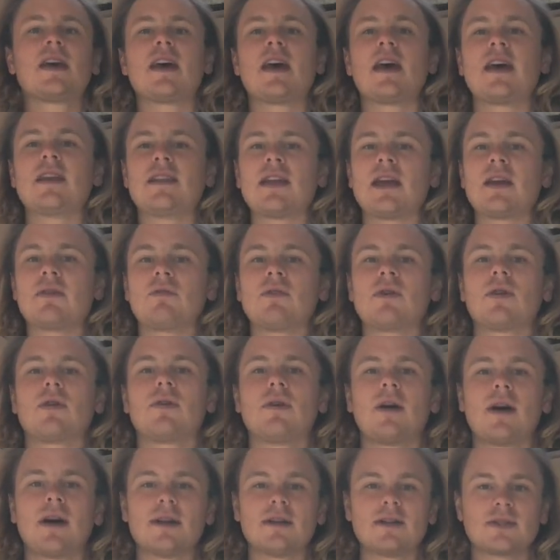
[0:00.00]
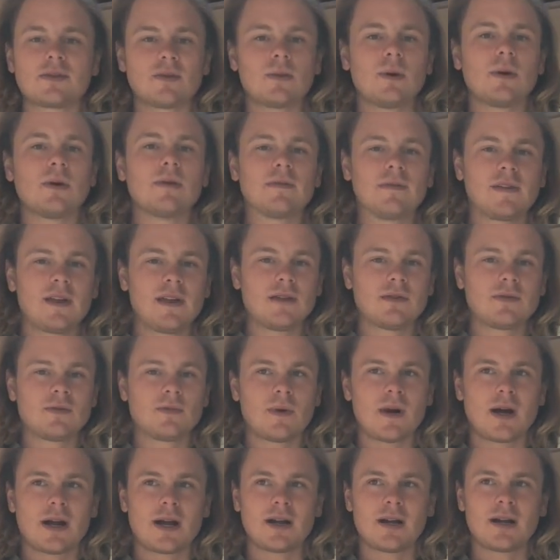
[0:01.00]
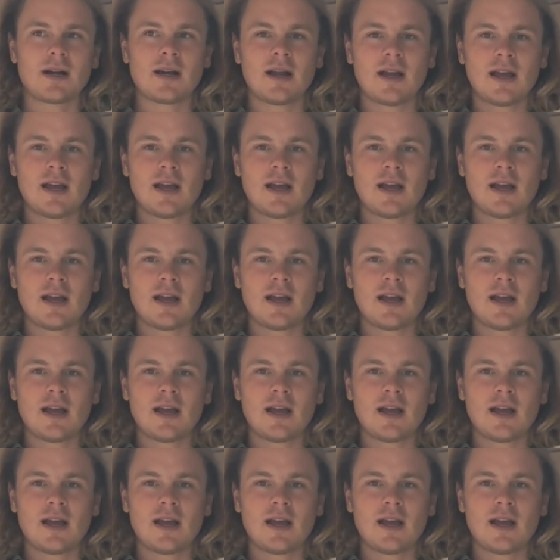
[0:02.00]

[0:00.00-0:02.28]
and that required 12 gauge wire.